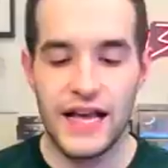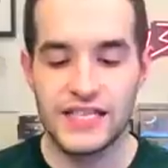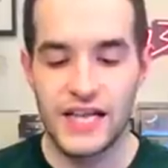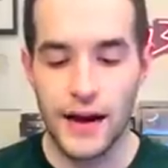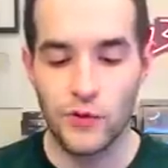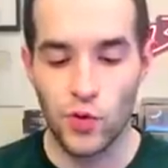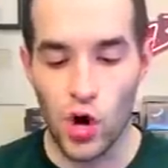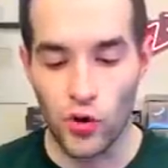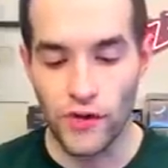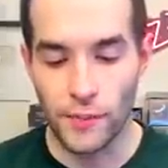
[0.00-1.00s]
It's time to
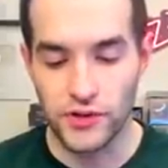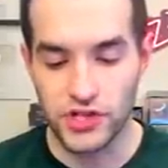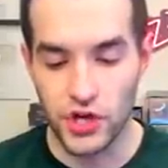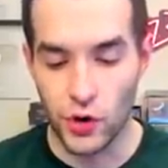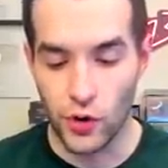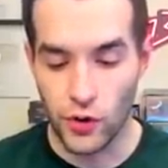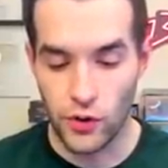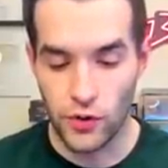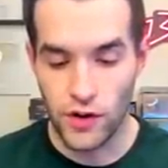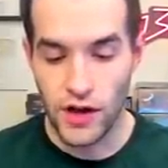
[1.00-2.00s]
roll. Number 2.
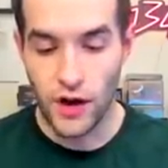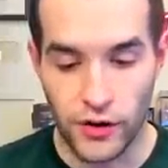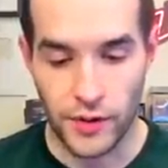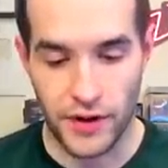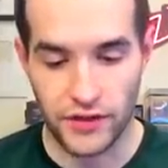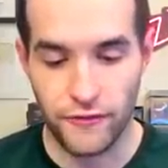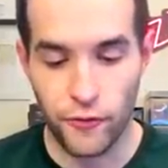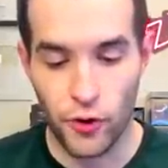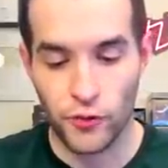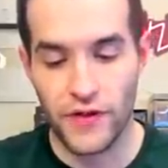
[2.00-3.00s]
Okay, we got the
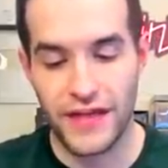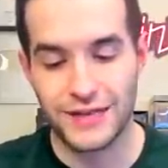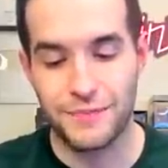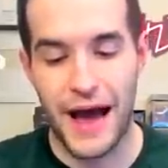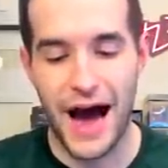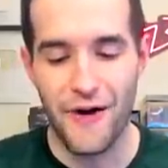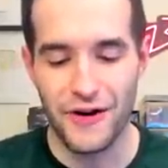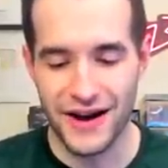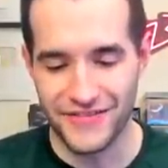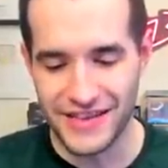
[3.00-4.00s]
4th one. That's Power
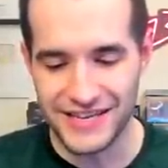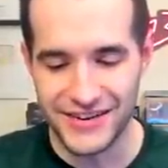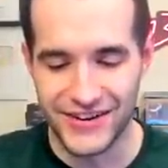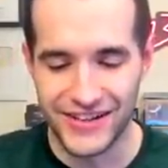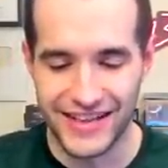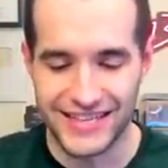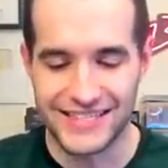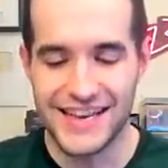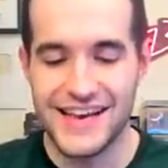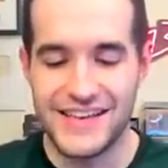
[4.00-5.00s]
of the Duelist.